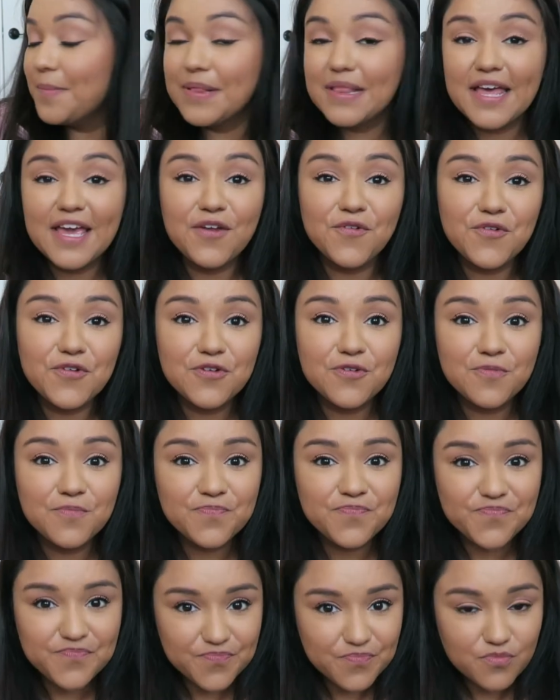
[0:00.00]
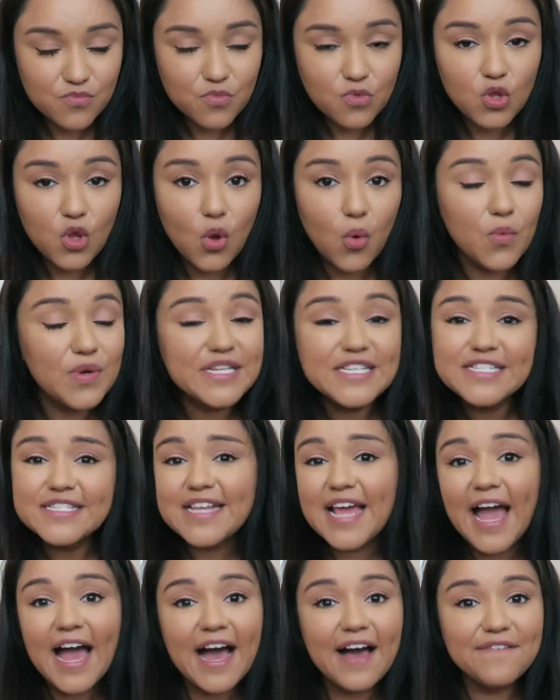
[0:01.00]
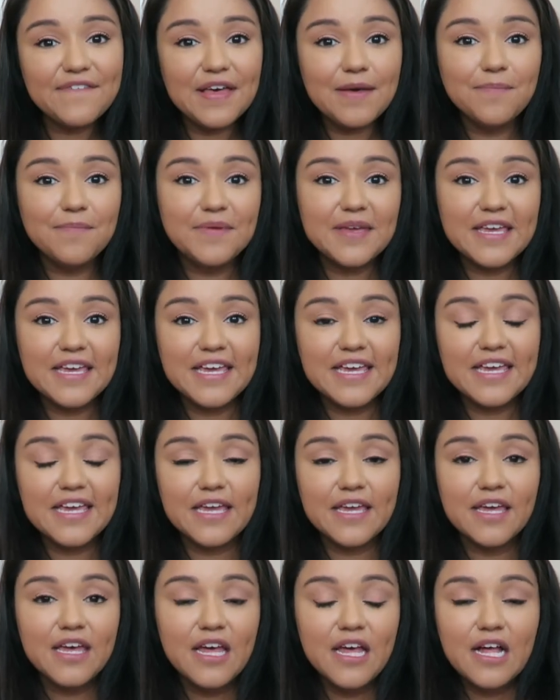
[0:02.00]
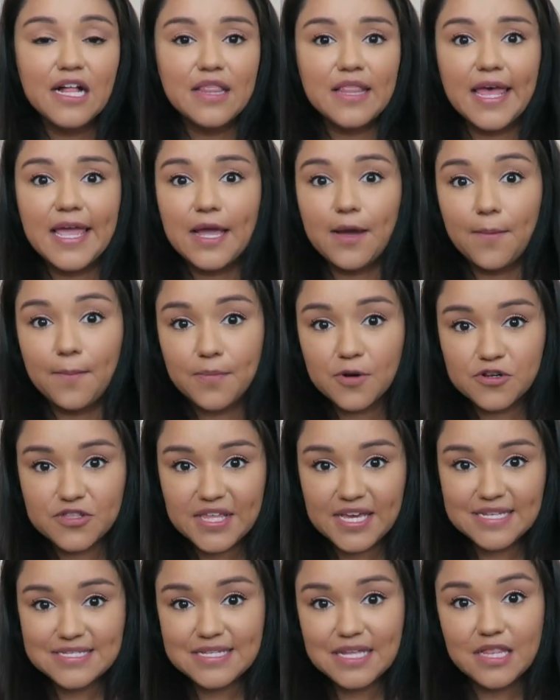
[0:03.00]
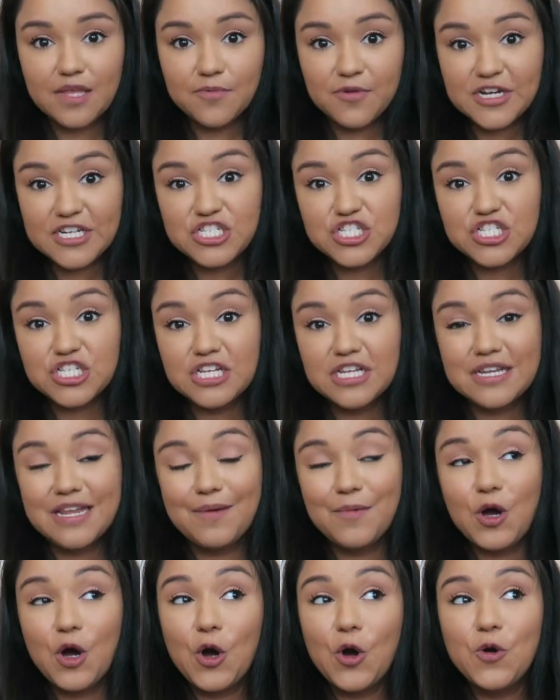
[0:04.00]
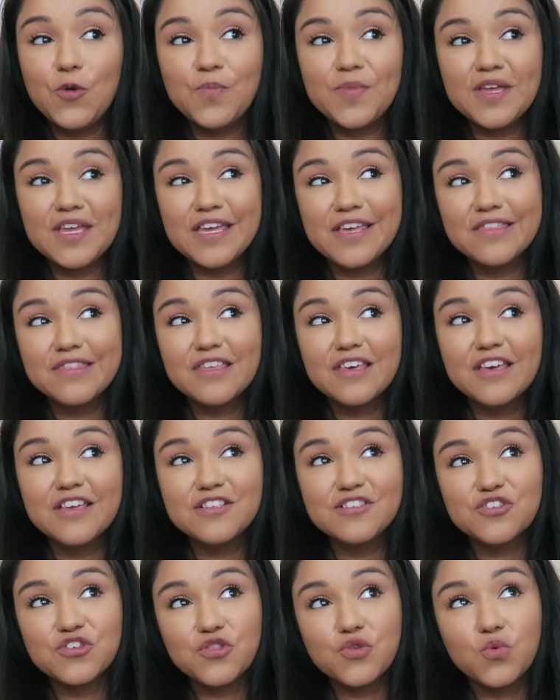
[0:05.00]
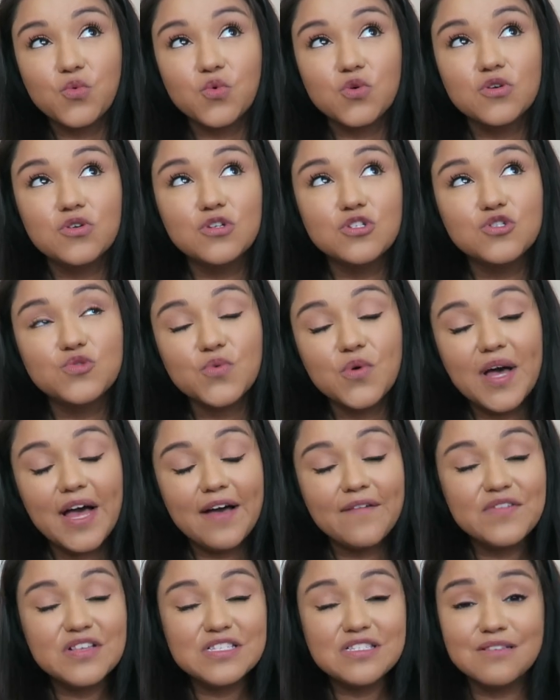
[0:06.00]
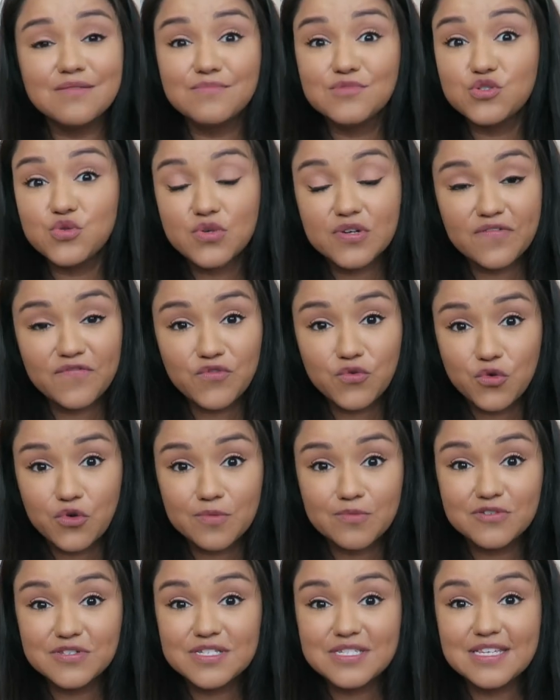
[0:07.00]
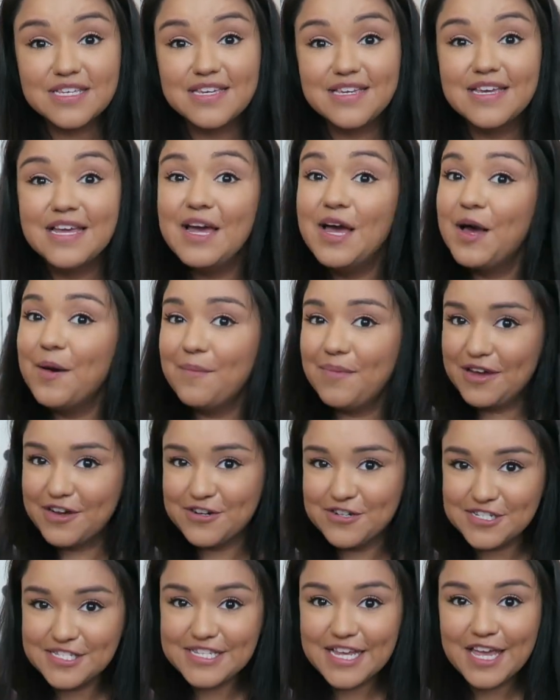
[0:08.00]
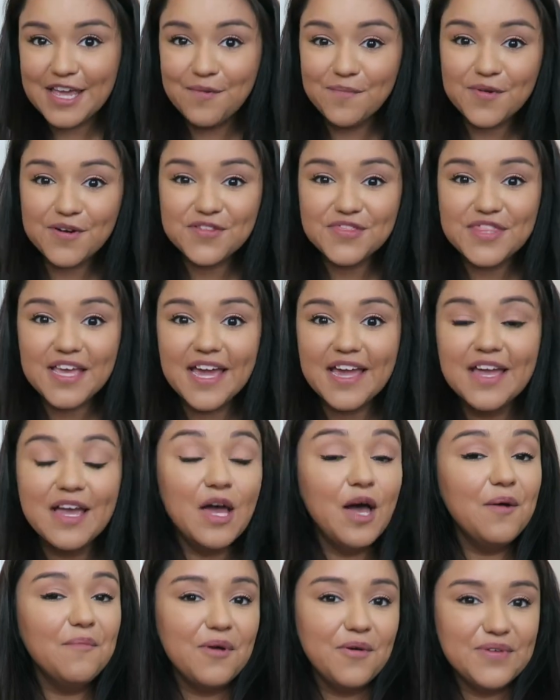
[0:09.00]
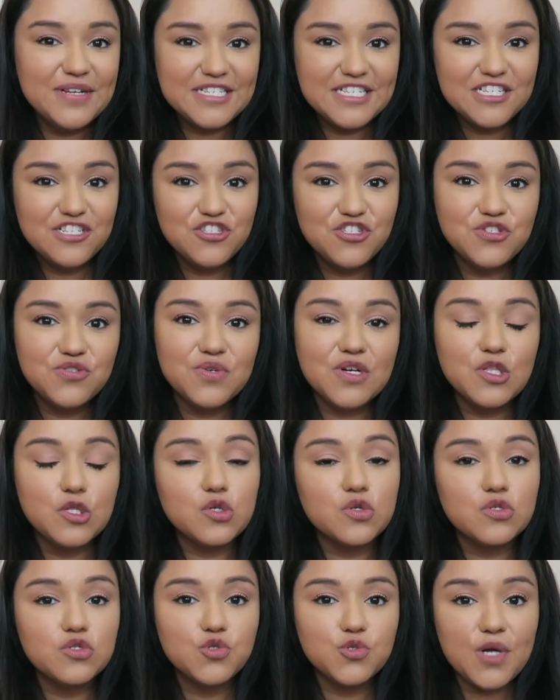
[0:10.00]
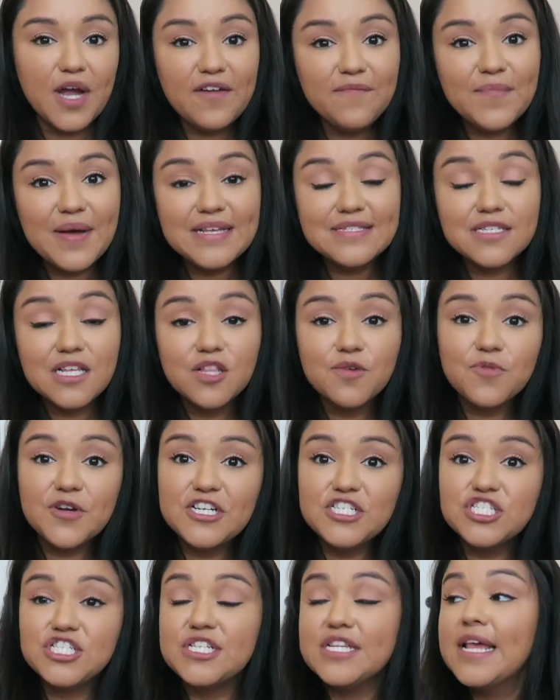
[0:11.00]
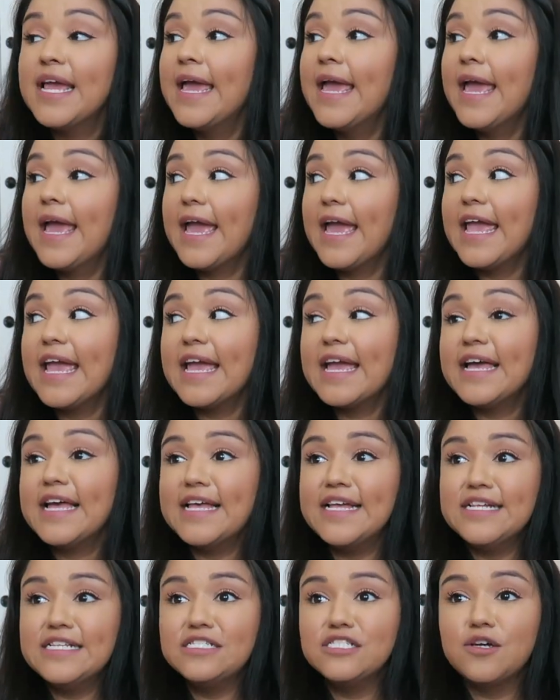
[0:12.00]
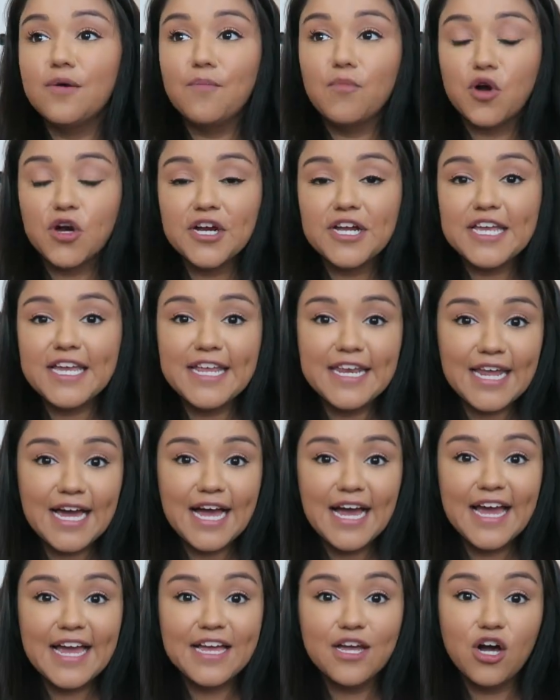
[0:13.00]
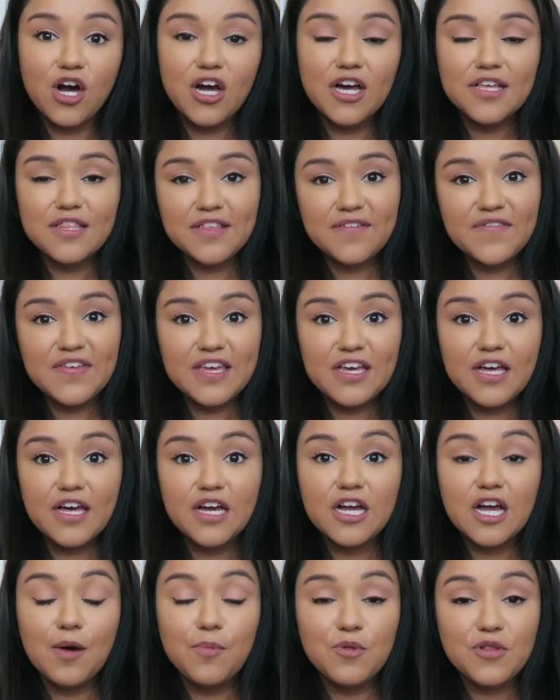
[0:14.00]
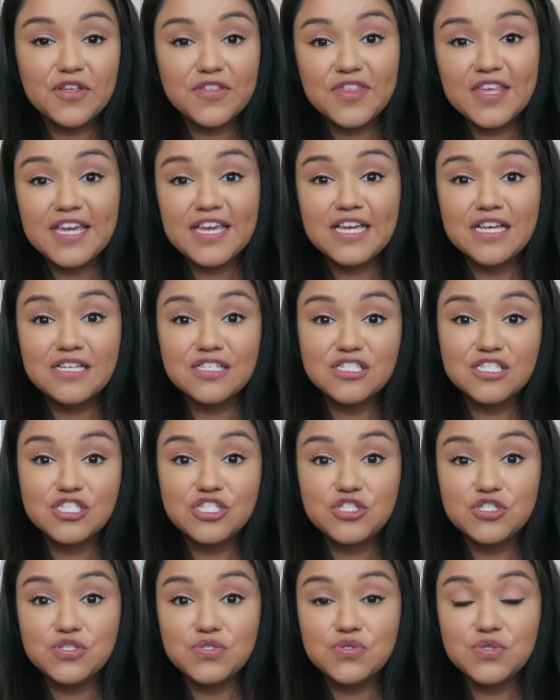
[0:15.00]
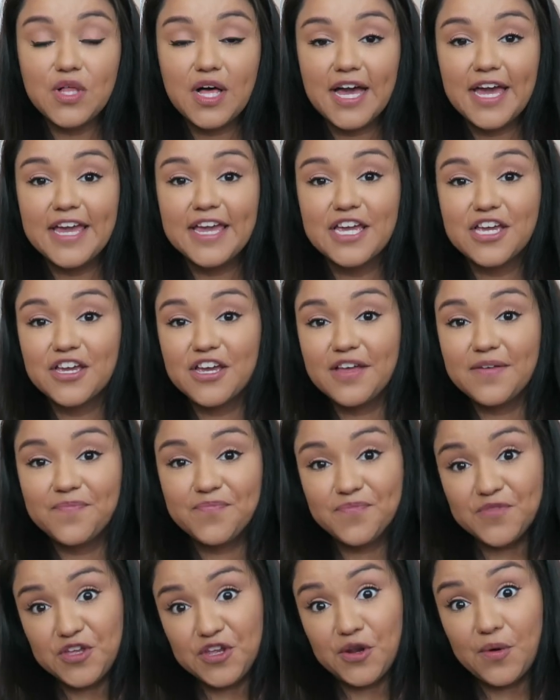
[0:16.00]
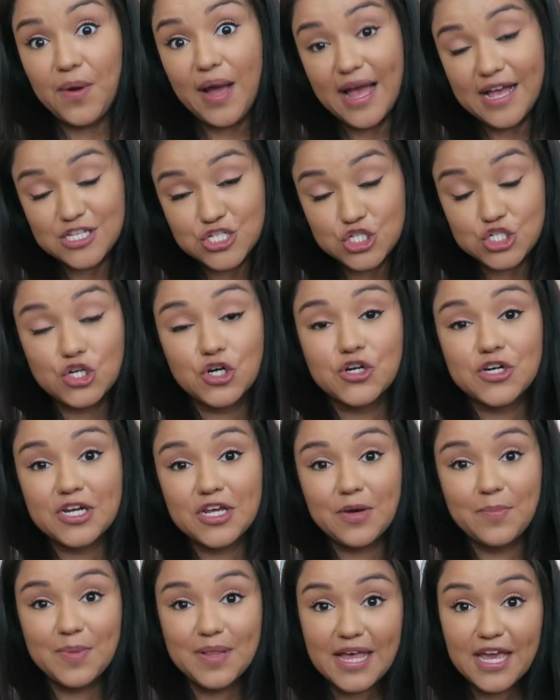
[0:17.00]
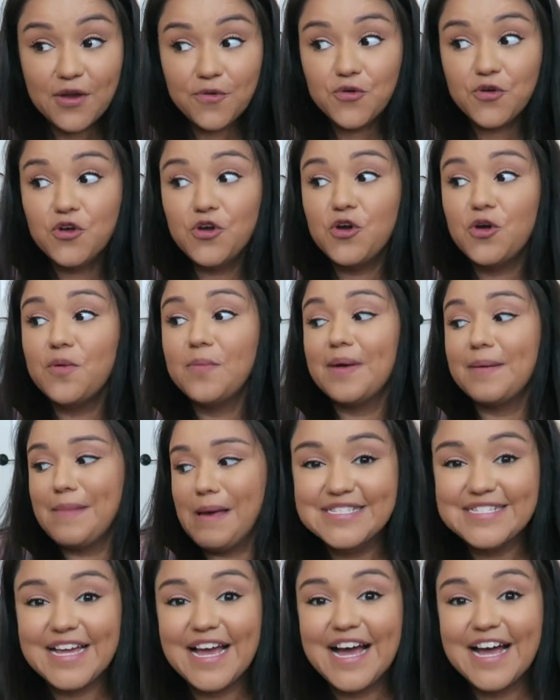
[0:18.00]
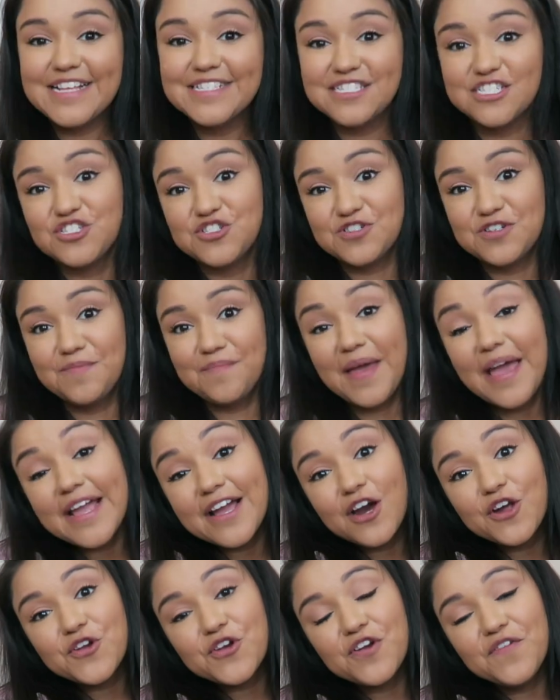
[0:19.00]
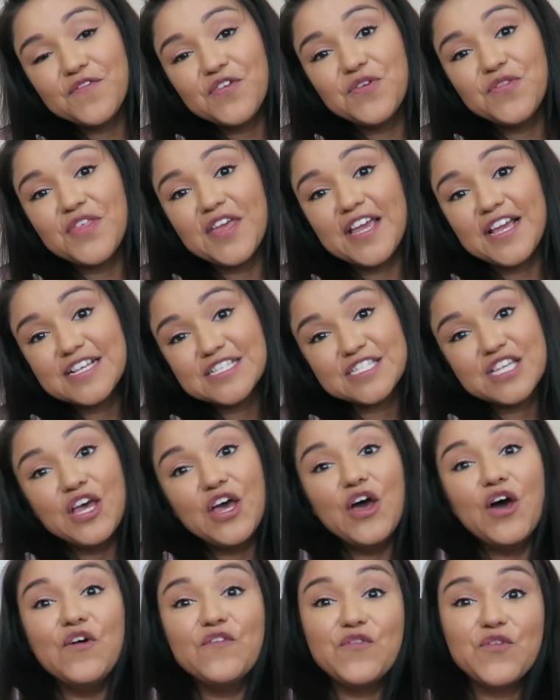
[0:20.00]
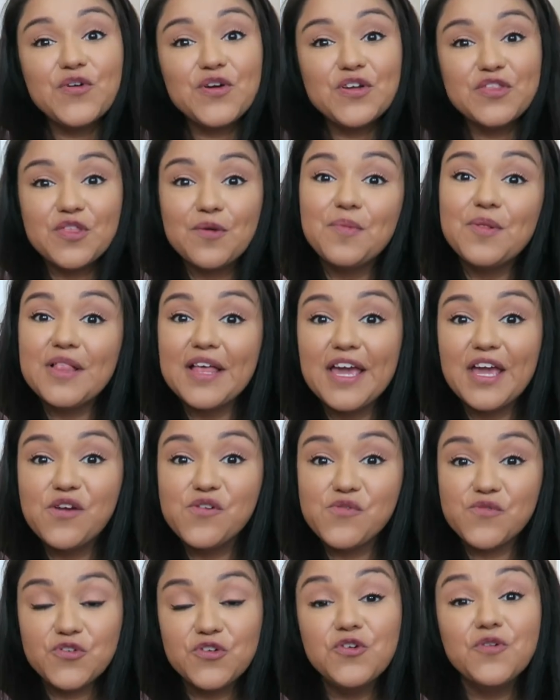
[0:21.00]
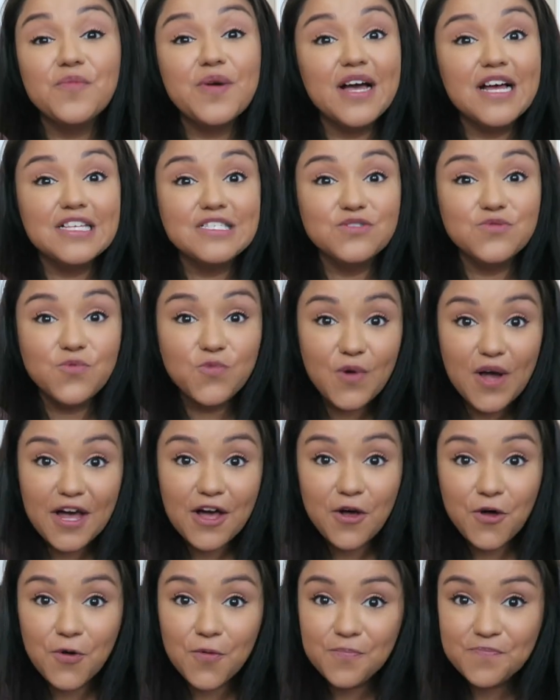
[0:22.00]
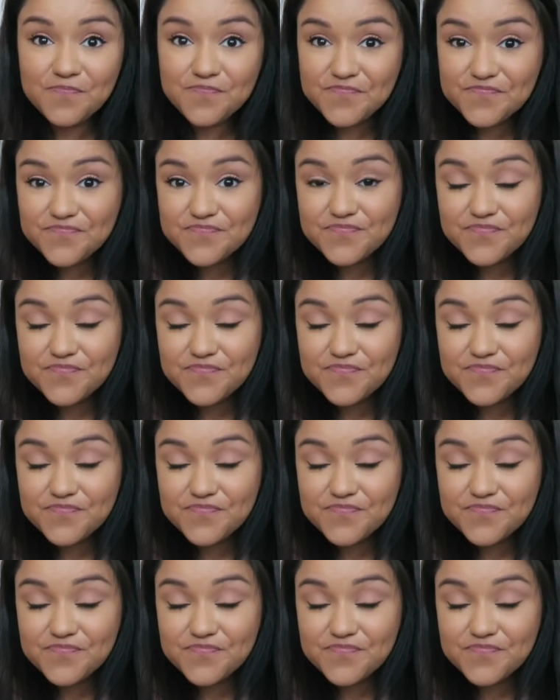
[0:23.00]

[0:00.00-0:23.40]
a playroom. We didn't have a big like birthday celebration. I'm hoping that the world will have some sort of normalcy by her second birthday, but we did do a little drive-by celebration, and Mark and I got Olivia a couple of things to like, you know, start a playroom, and my dad, sister, and Meg got her a few things for the playroom as well.